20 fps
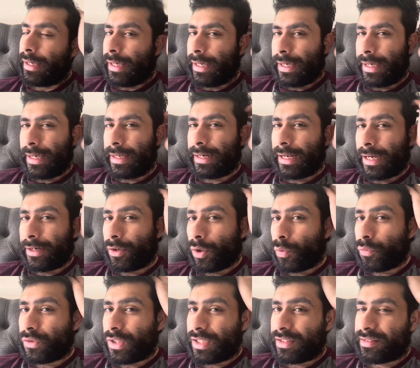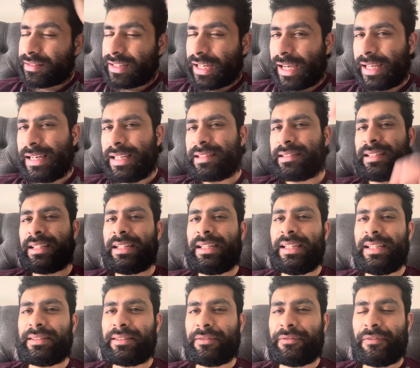and I don't think
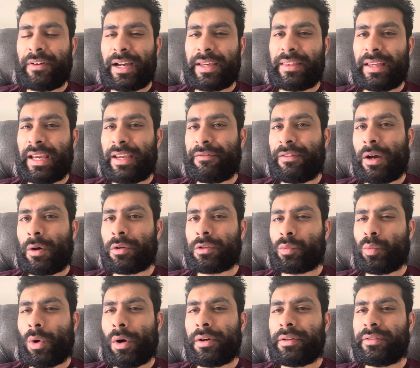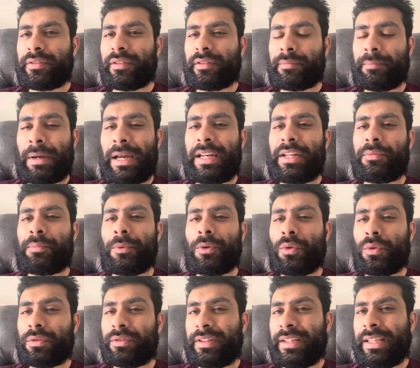stylistically it's a fight that if I was Warrington's management
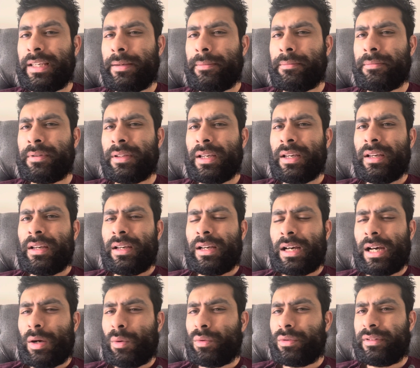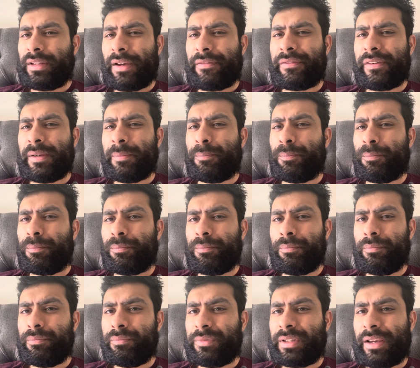or team, I would definitely
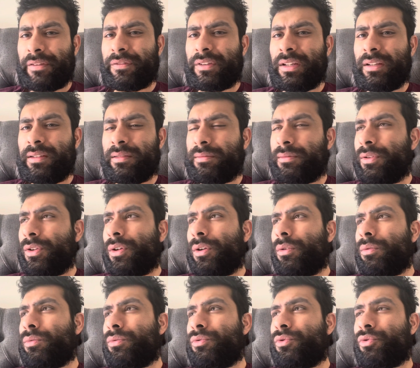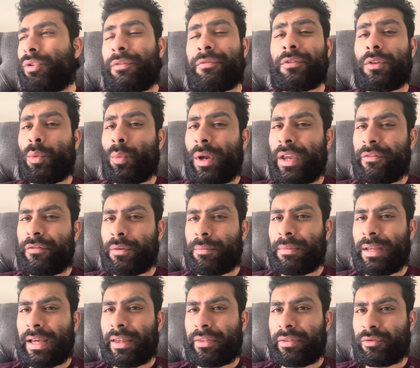definitely you know drift away from
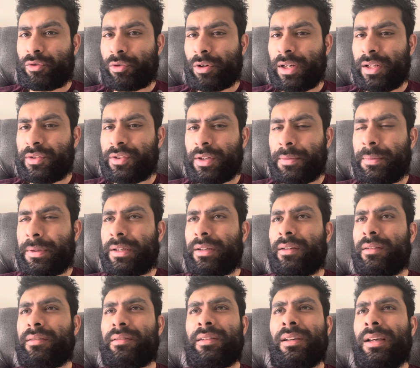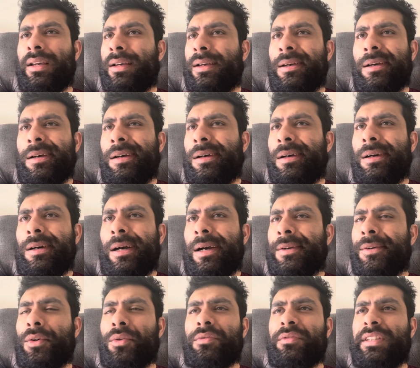that trilogy because uh, I
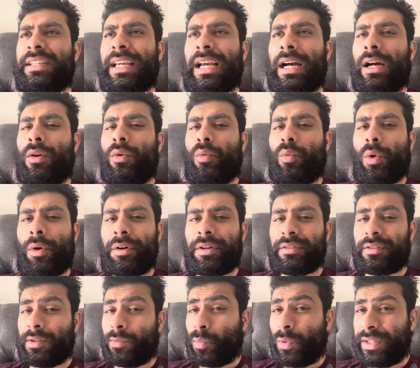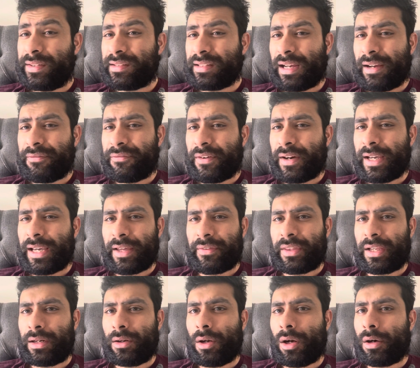don't see how Warrington wins that fight. I
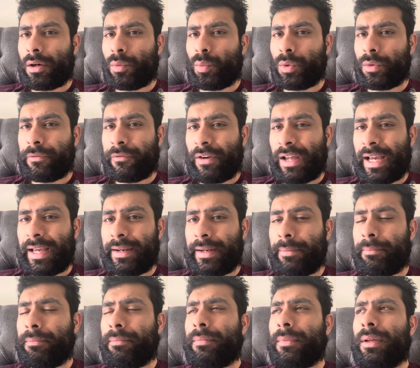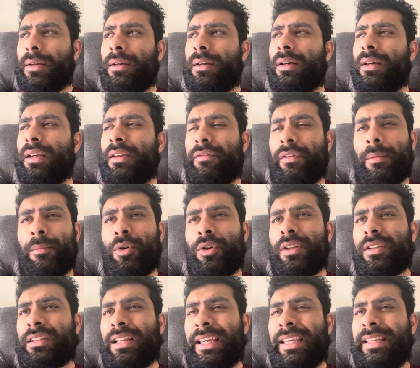think Lara would flatten him uh, if I'm
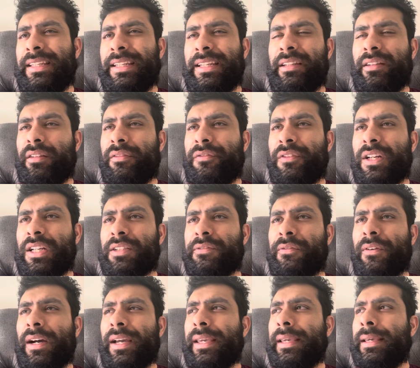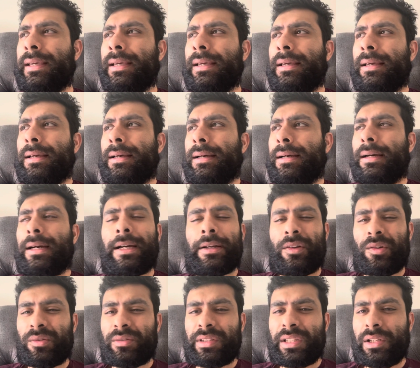honest, like he did in the first fight. Uh, I
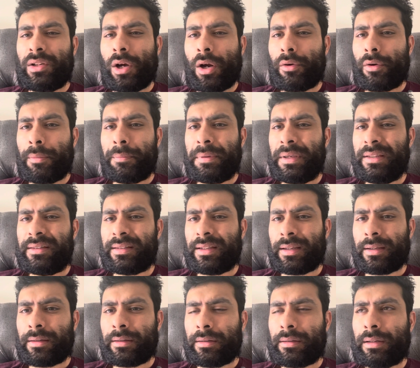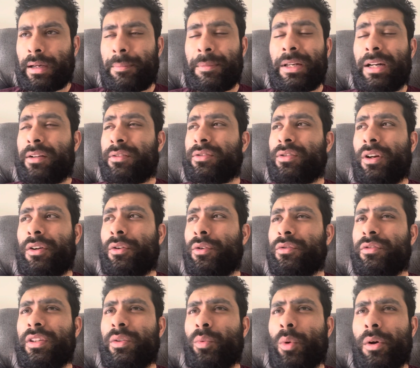don't see Lara beating. I mean, I, I
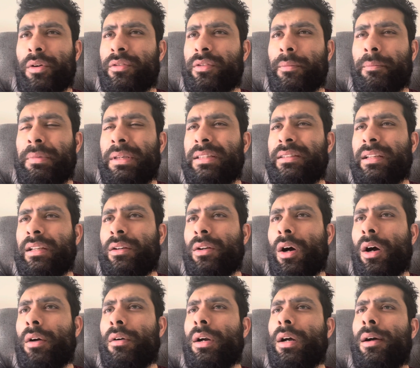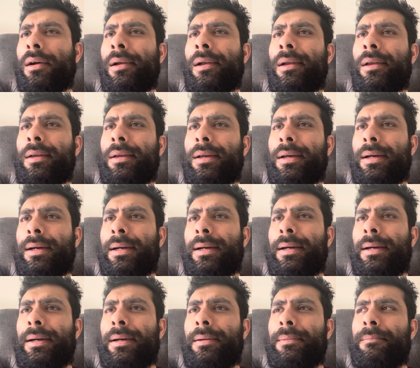don't see Warrington beating Lara.
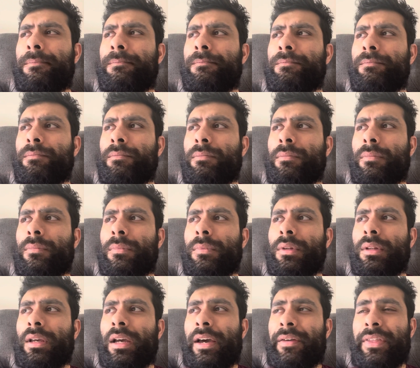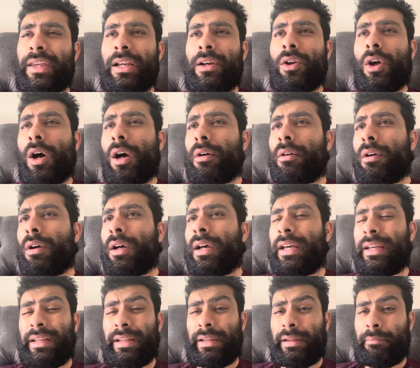Um, I think
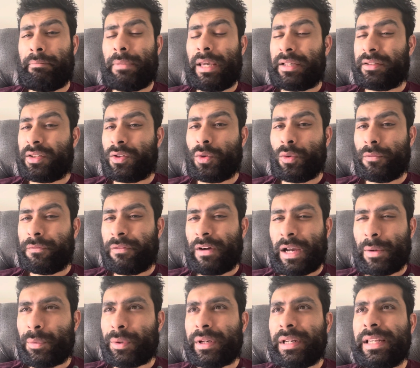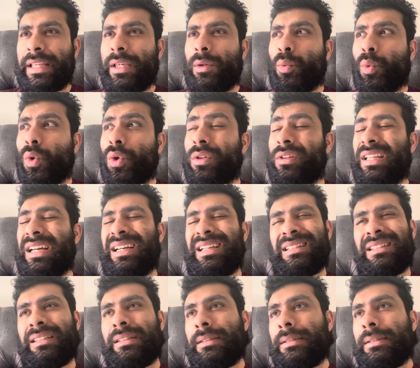Lara makes a good fight with Leigh Wood.
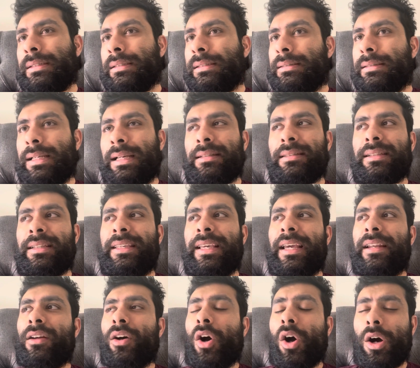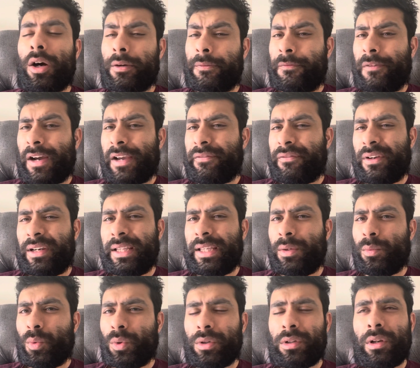That that's again a hard fight for
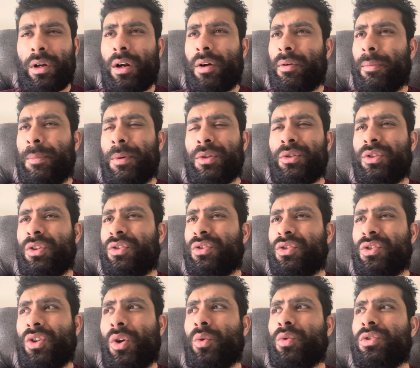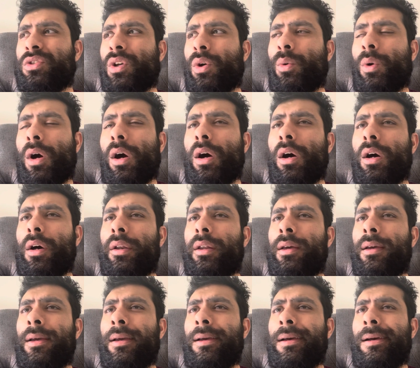Leigh Wood. Lara punches so so hard.
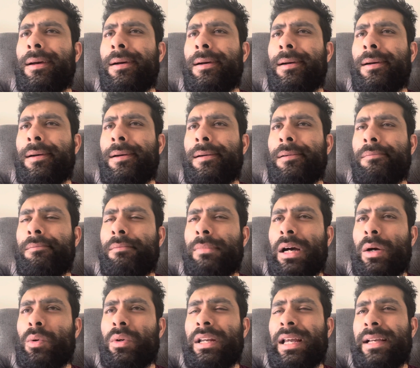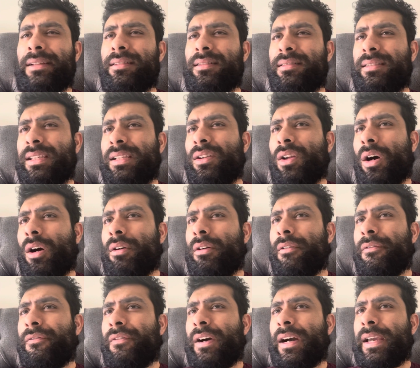Um, I would like to see
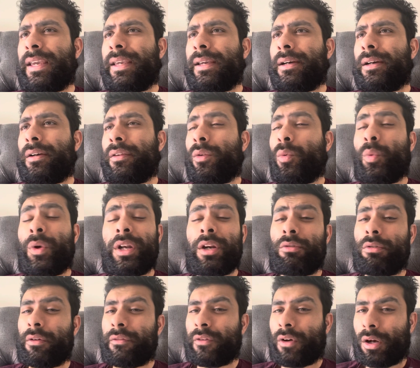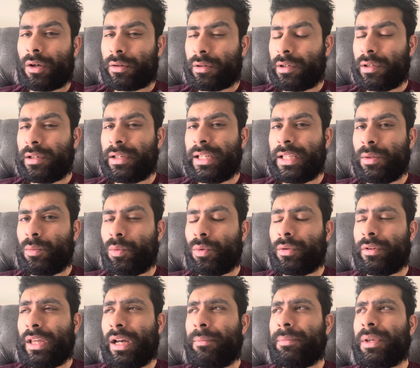Lara fight uh, the winner of Conlan Leigh
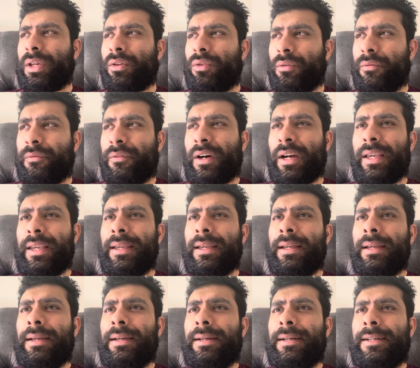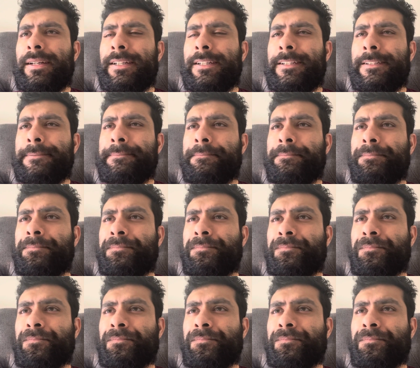Wood. That'd be a good fight. Um,